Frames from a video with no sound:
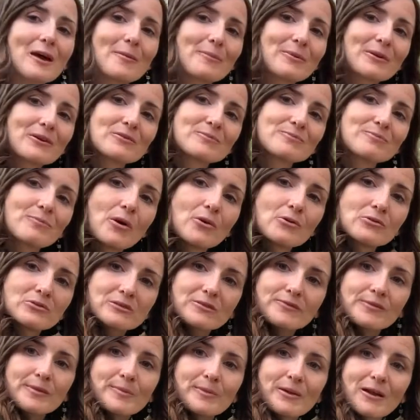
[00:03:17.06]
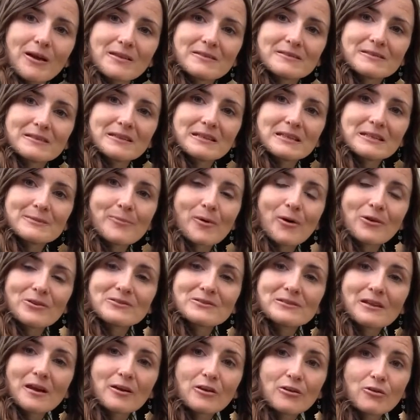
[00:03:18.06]
that because most of the plants in these
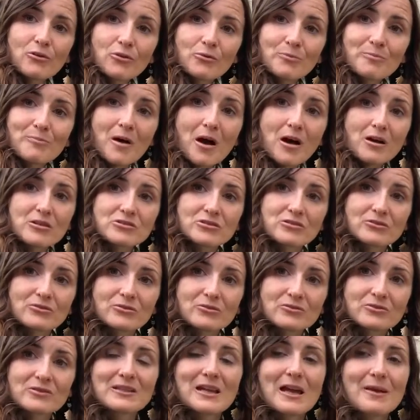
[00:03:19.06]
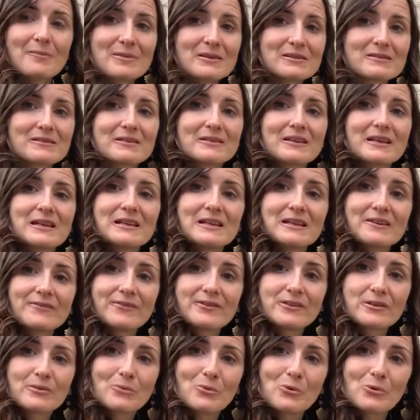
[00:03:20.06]
ponds are called marginals, and that means that they live
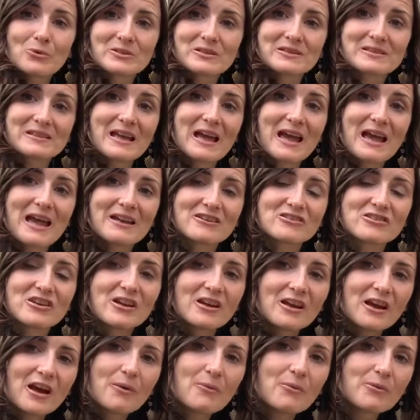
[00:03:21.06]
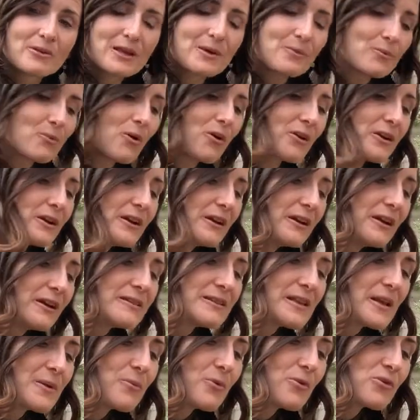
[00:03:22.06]
at the water's edge. And what they want
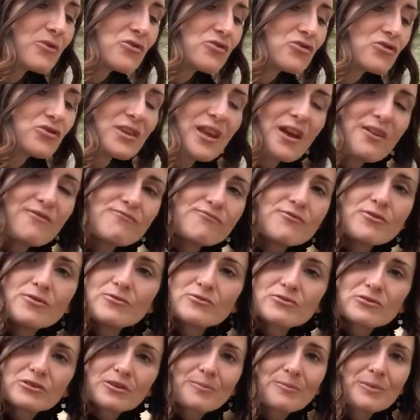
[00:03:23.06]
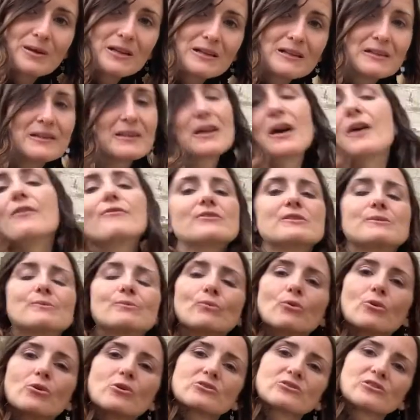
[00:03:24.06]
is they want their roots completely covered in
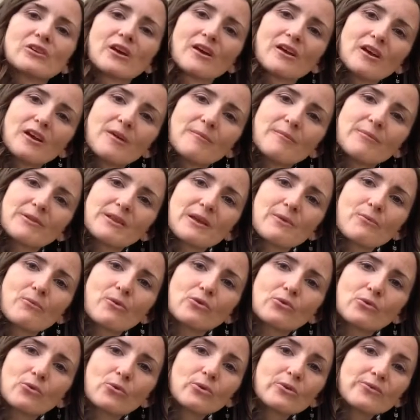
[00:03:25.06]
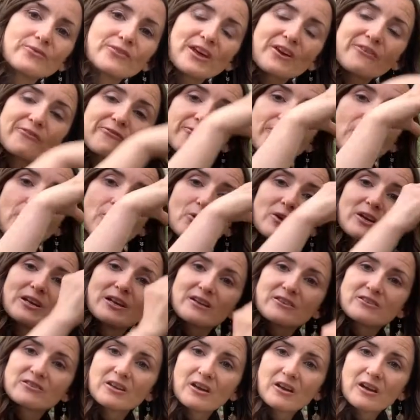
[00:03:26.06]
water, but they want all of their
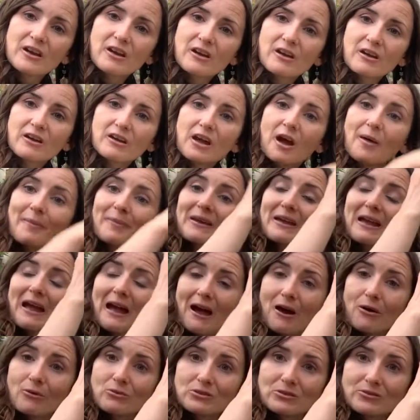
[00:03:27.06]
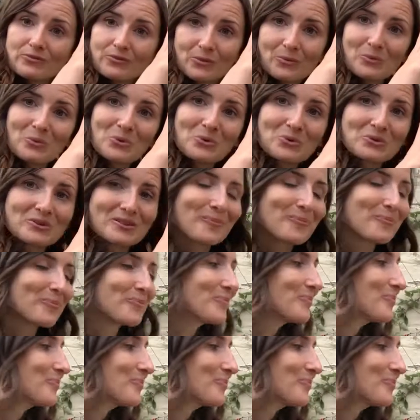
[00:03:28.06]
foliage coming out of the water.